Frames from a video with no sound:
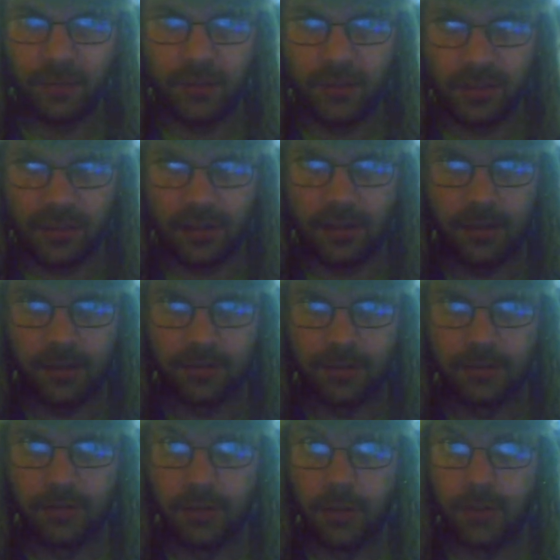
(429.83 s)
psychological
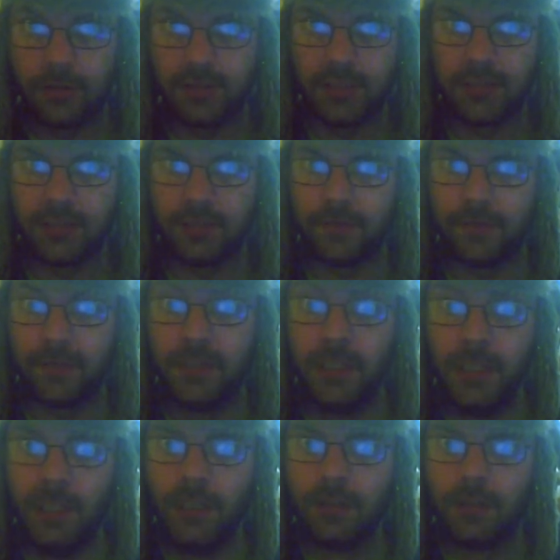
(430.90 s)
nuances of
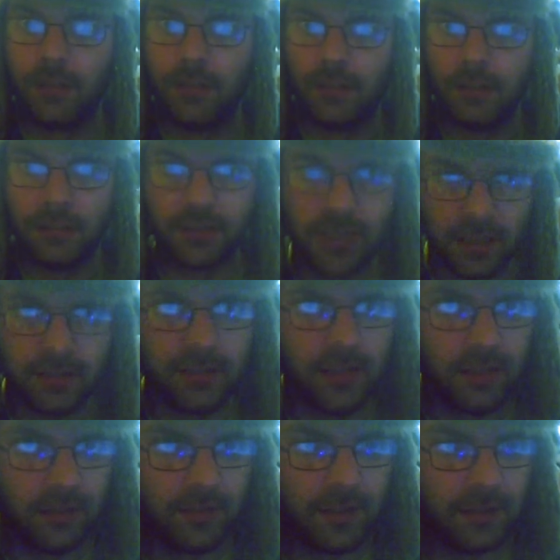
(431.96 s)
certain
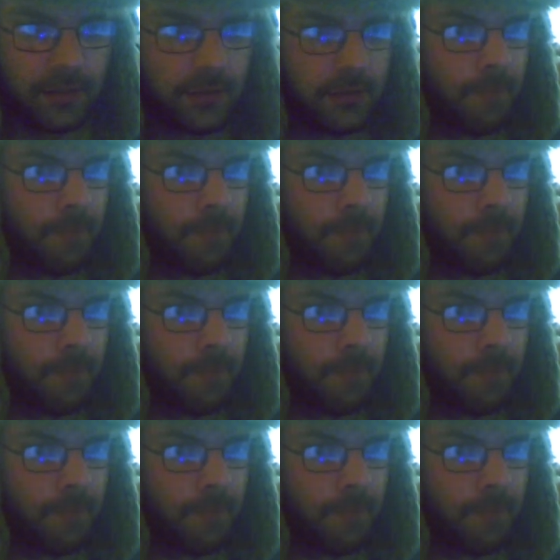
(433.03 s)
individuals.